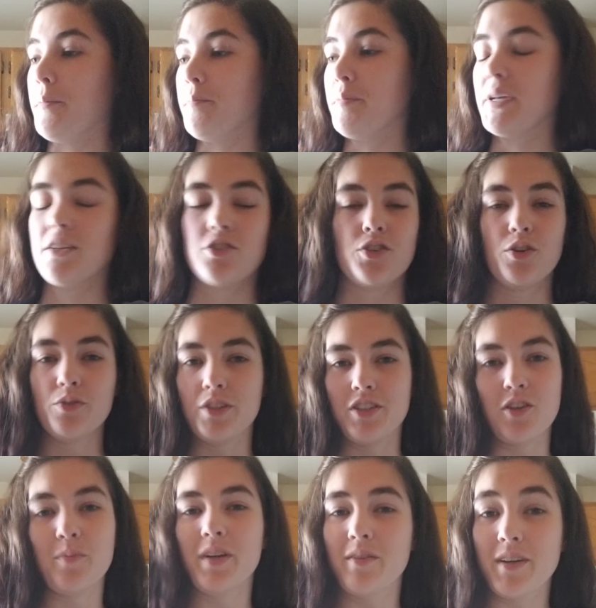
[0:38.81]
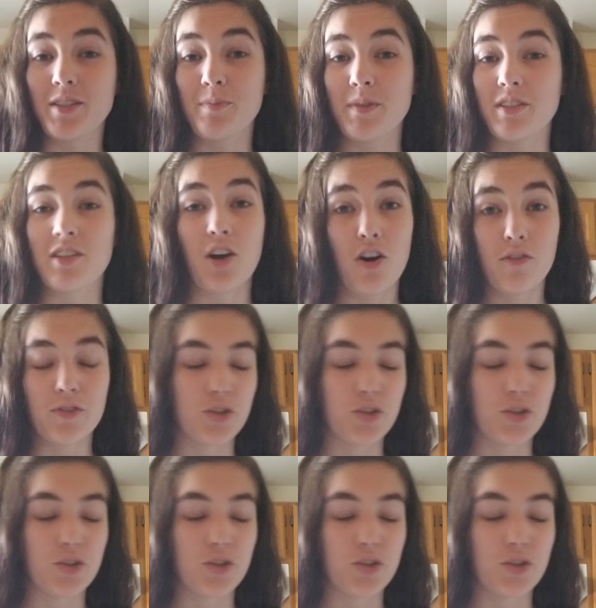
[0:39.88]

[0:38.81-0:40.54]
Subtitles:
because there are only so many recipes that call for